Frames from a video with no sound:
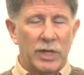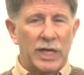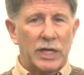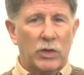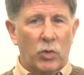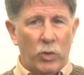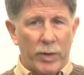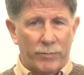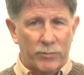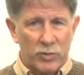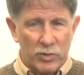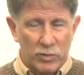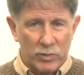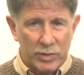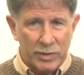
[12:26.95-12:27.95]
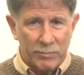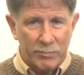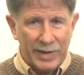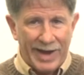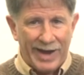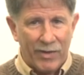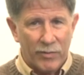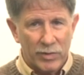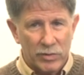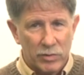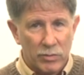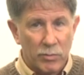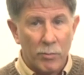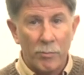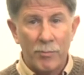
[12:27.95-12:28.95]
equip you, empower
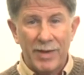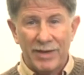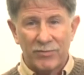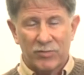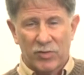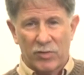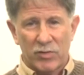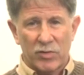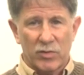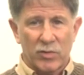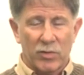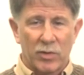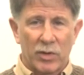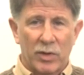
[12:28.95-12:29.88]
you, mentor you.